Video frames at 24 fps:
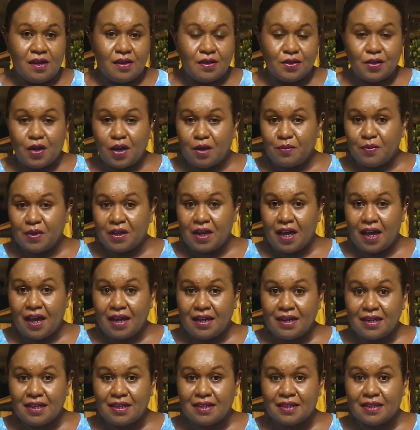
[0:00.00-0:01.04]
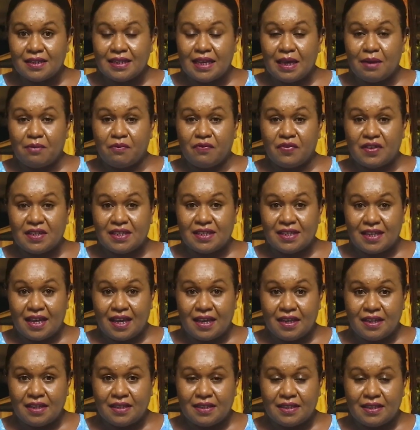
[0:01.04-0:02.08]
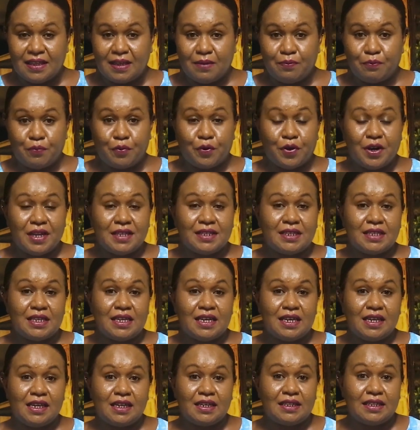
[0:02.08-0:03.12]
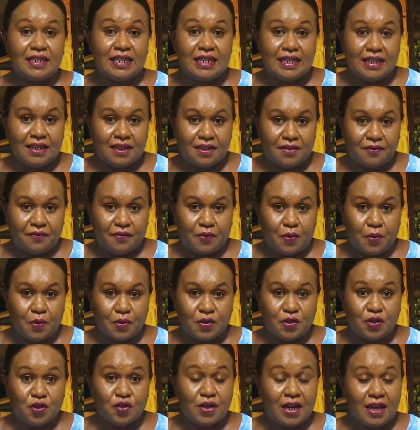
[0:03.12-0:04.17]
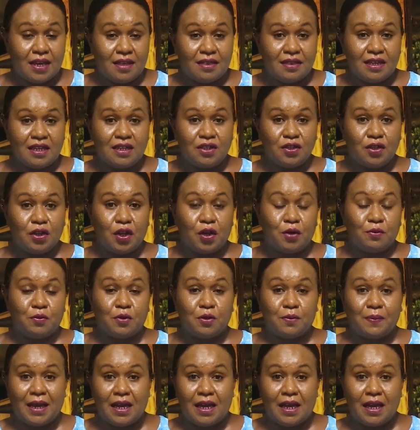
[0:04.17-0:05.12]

Solomon Islands emphasise the pressing need for strengthened global